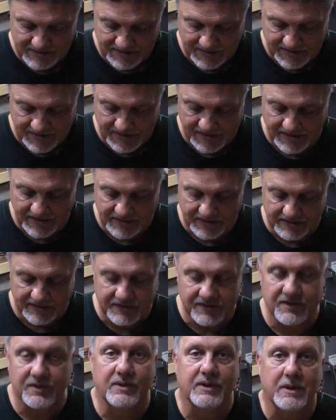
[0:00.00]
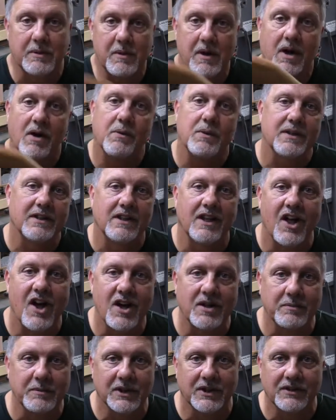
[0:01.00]
and doing them all with a
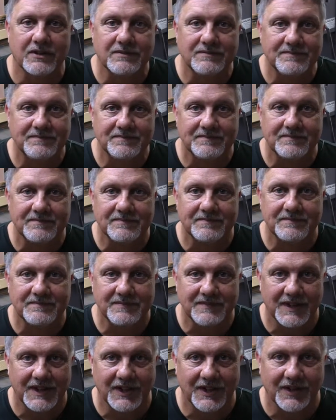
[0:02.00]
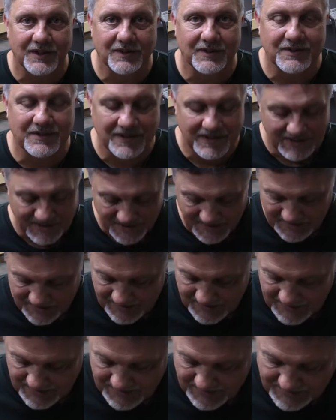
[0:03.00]
LongMill. You know,
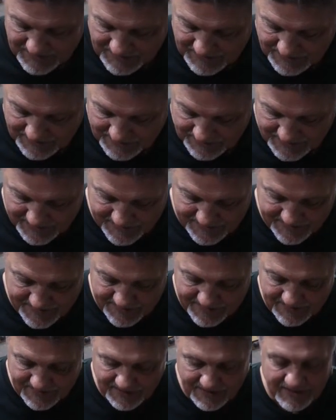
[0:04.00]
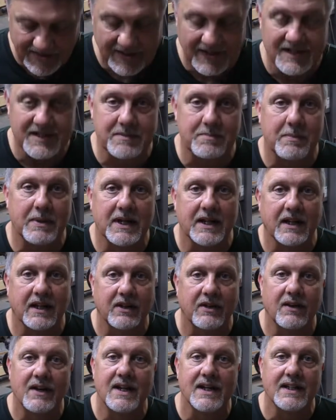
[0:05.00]
it's been a
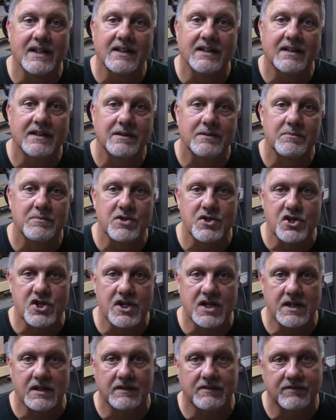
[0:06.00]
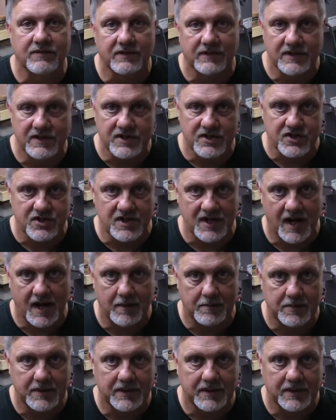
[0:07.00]
great machine for this shop,